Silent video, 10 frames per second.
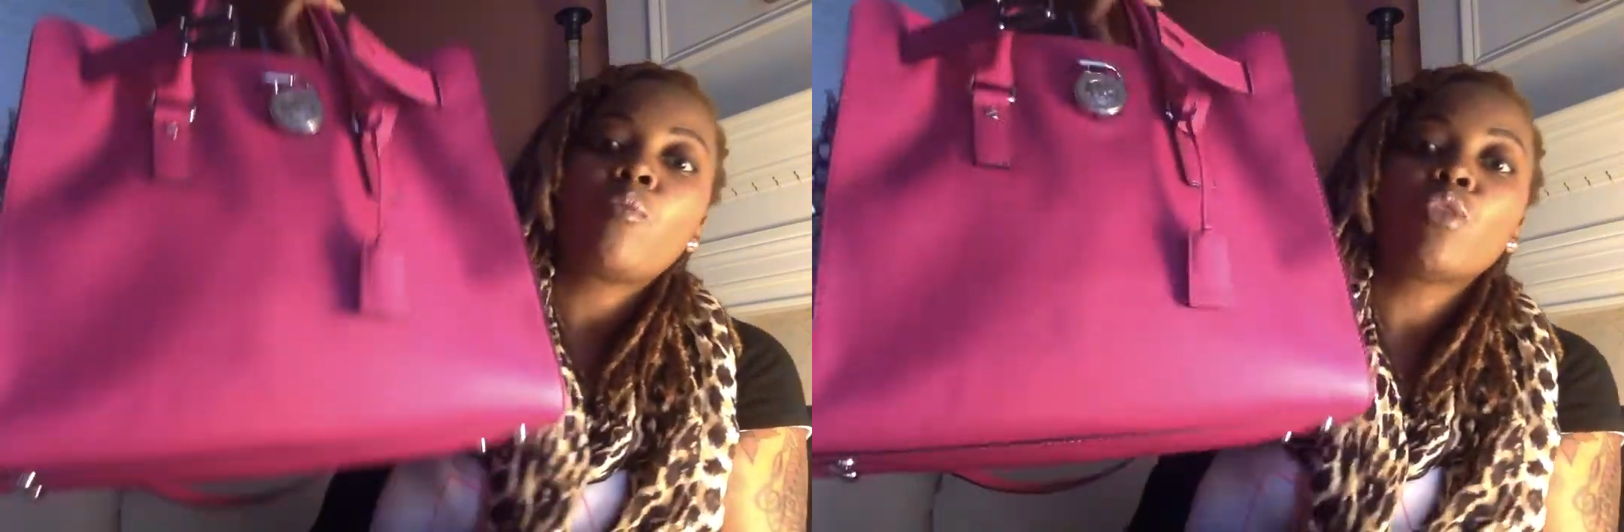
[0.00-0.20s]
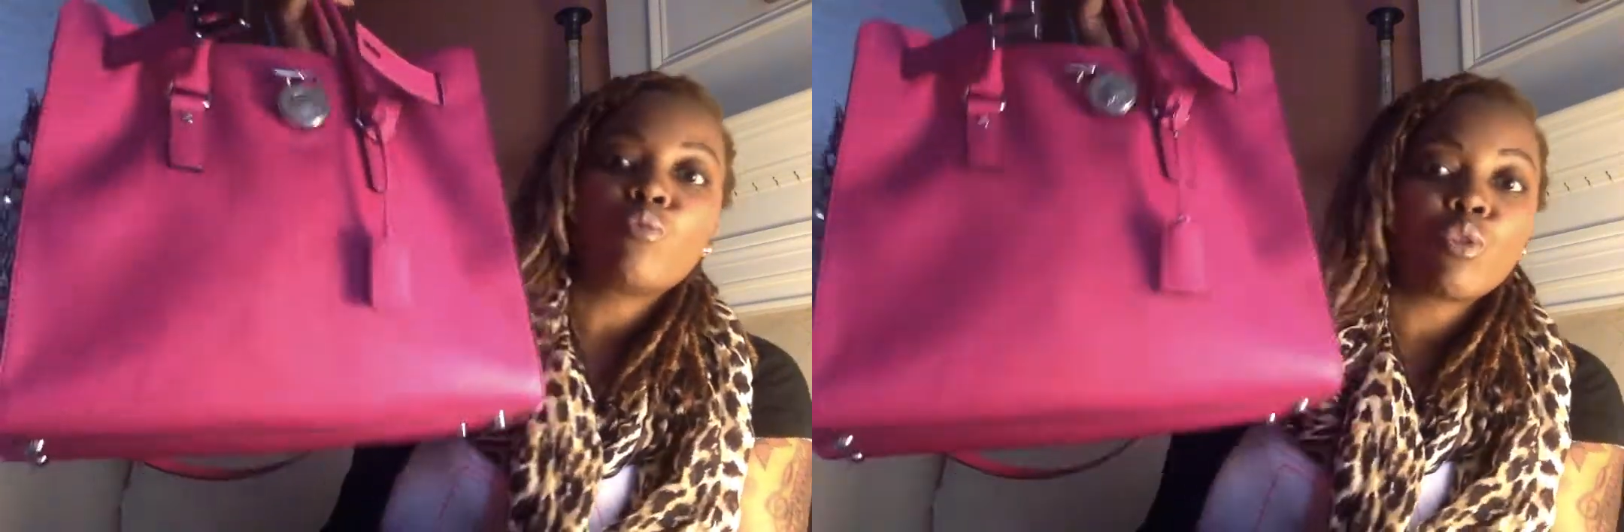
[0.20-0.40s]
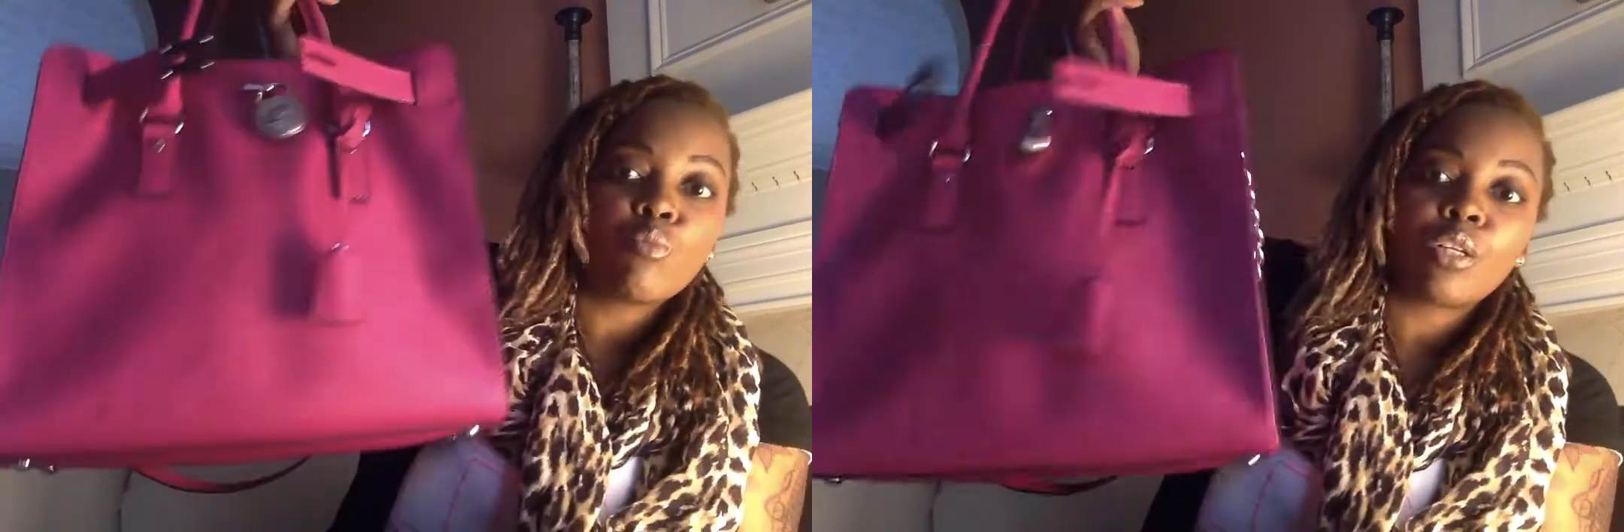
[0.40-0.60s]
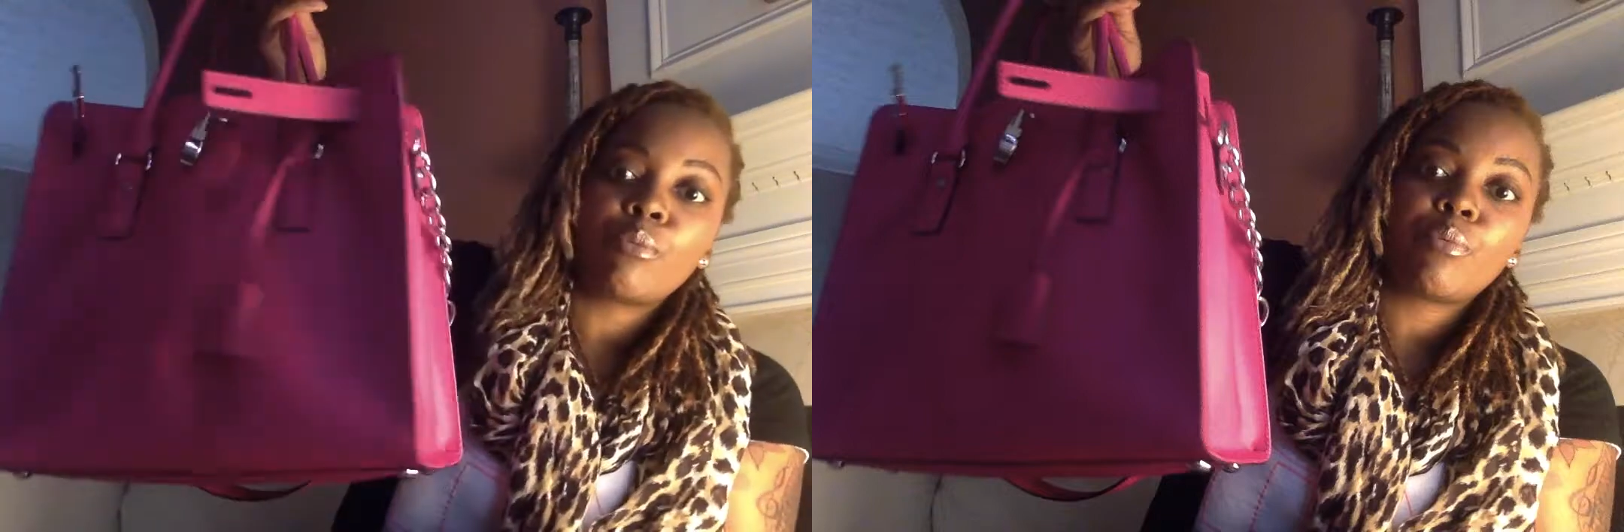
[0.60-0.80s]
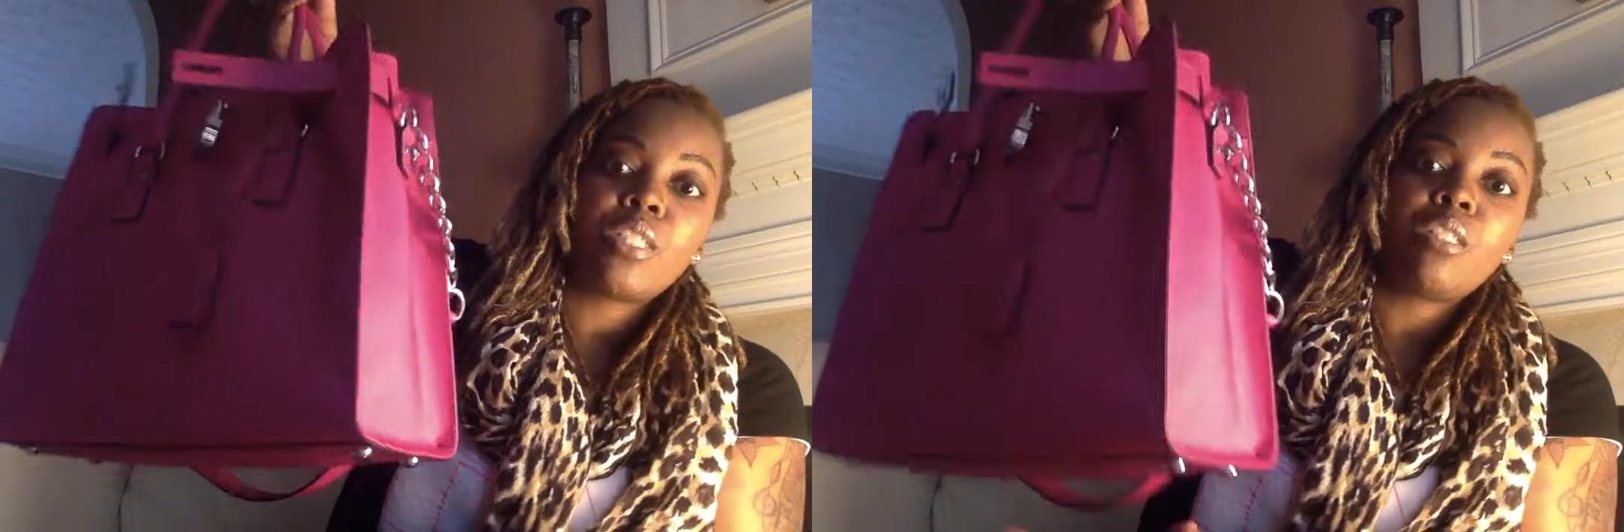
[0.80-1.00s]
which was one of
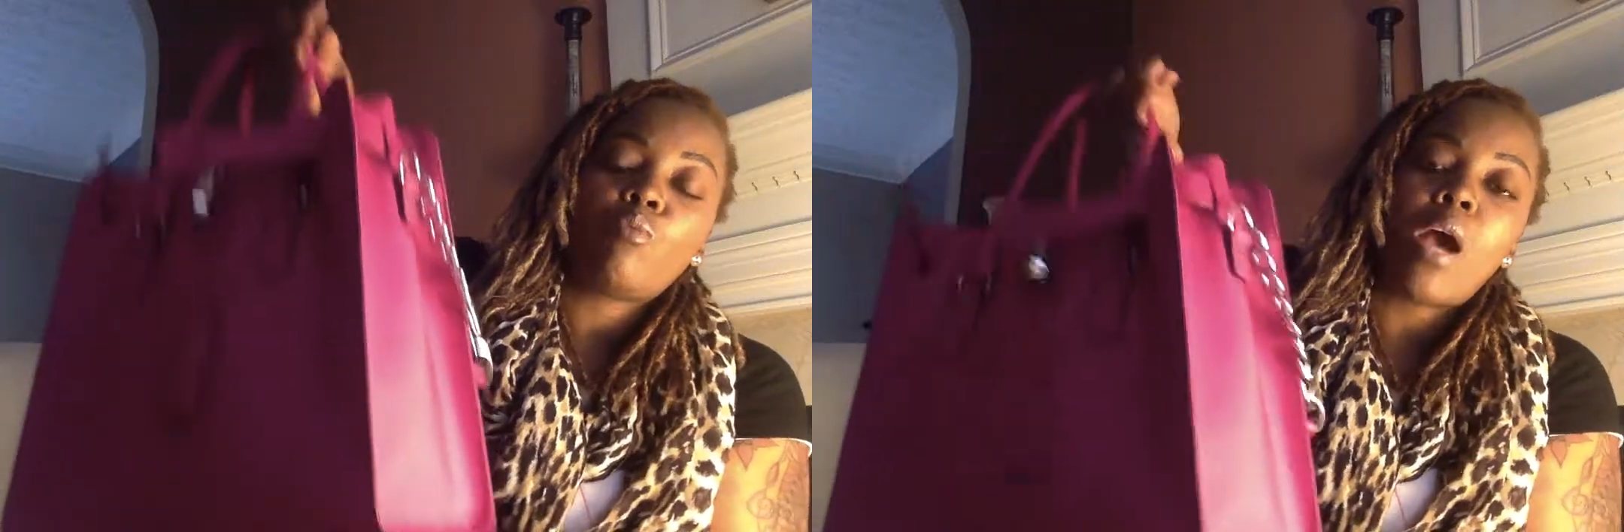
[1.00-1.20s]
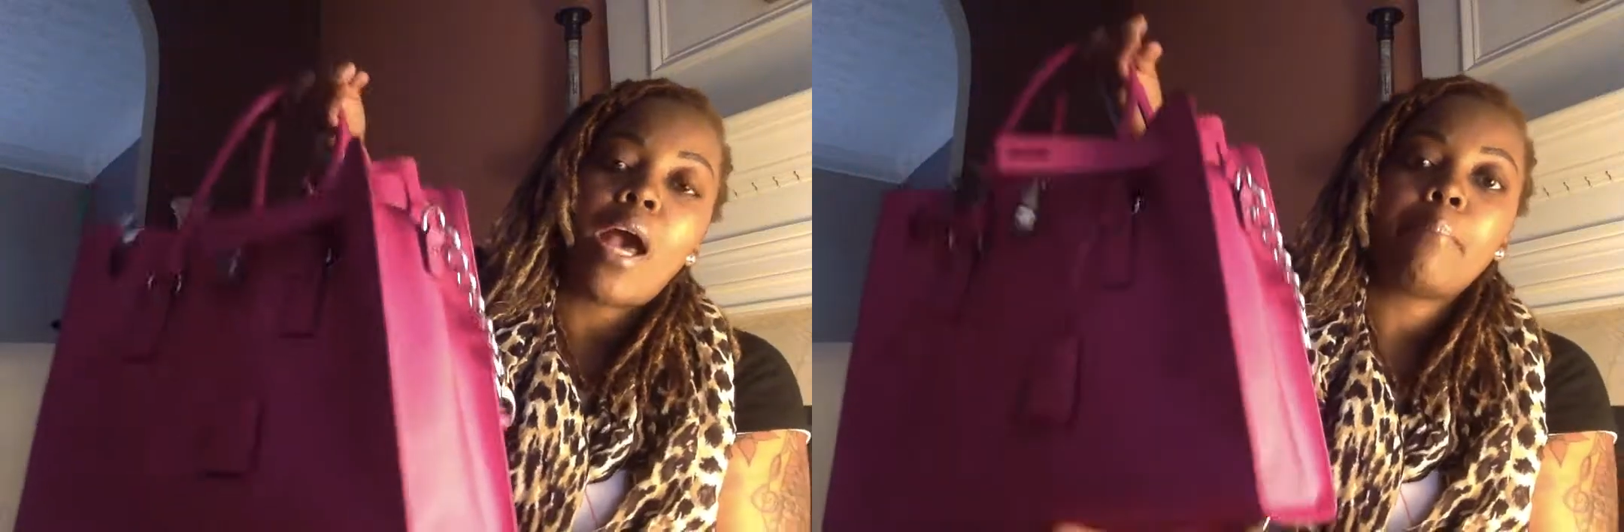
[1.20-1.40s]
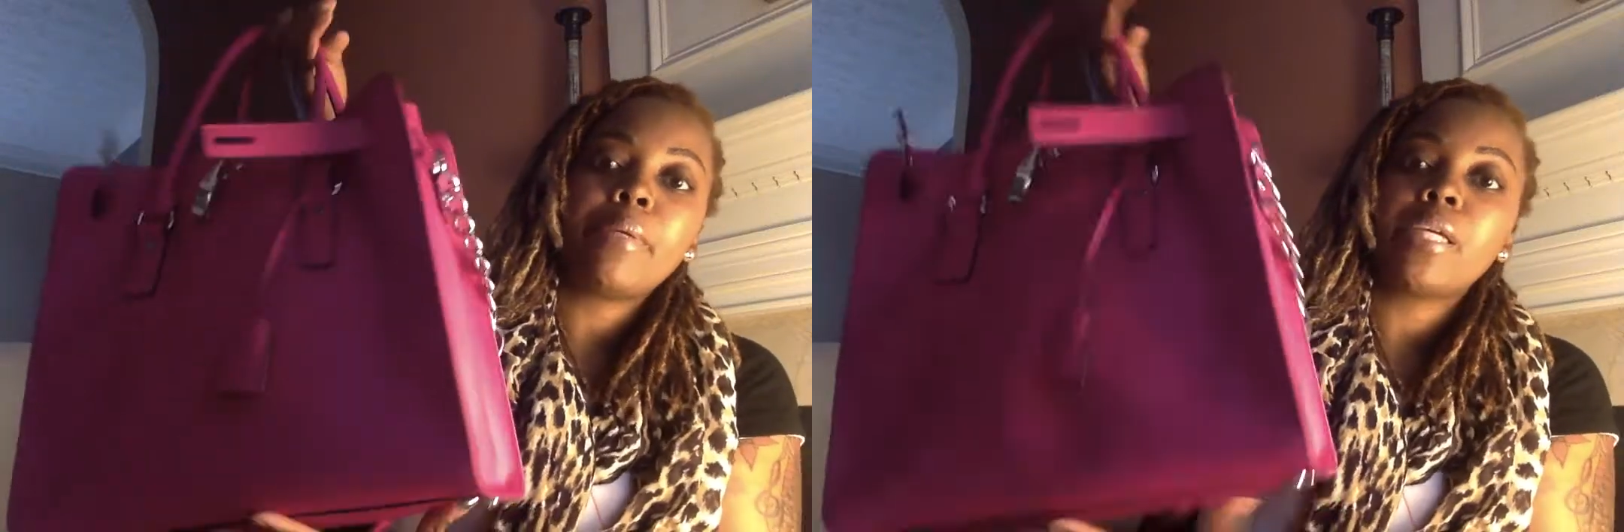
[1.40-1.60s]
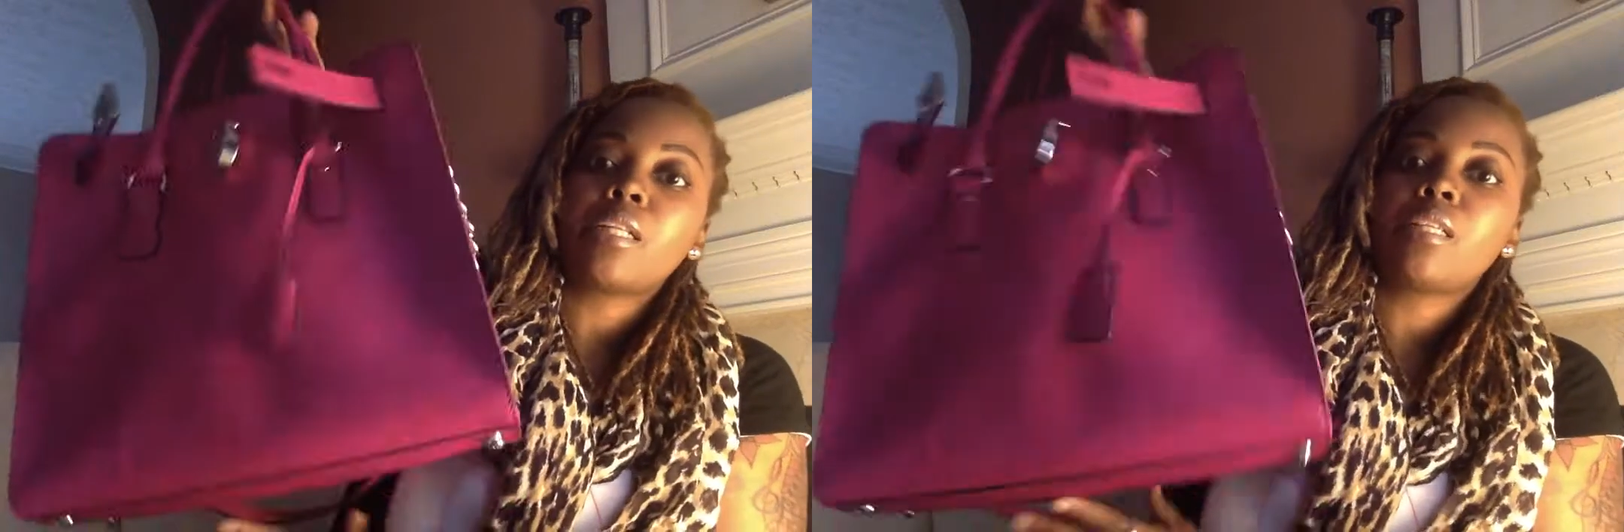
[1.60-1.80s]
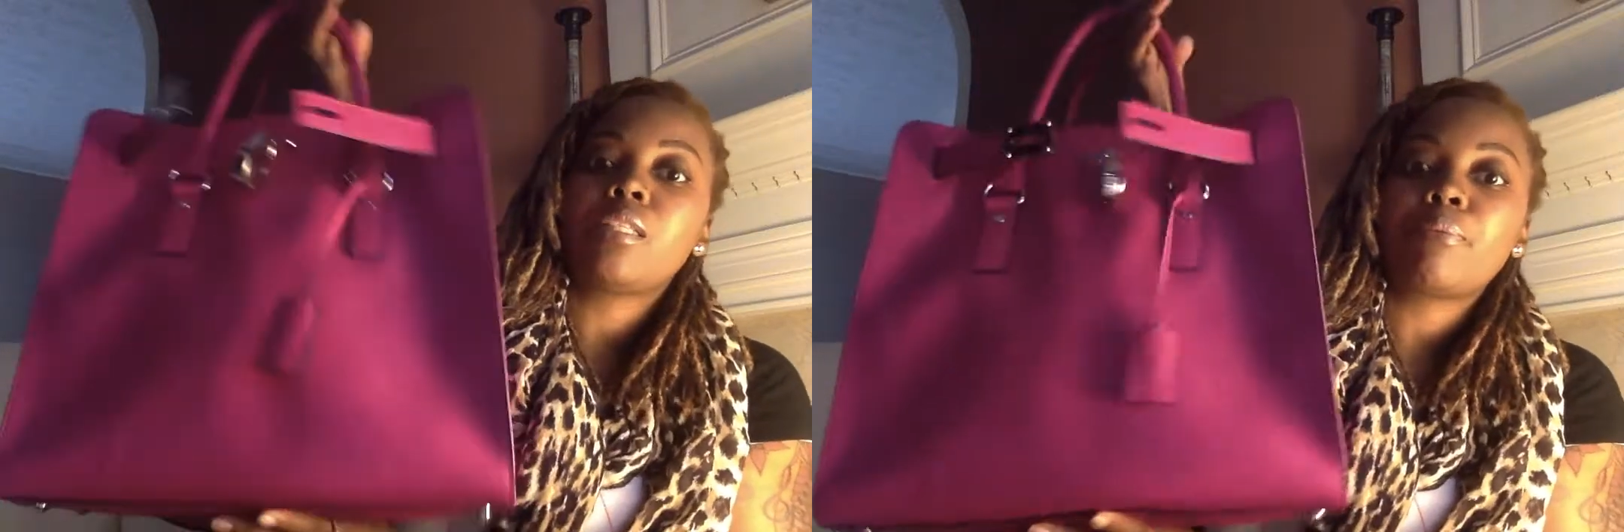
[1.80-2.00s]
the reasons why I picked this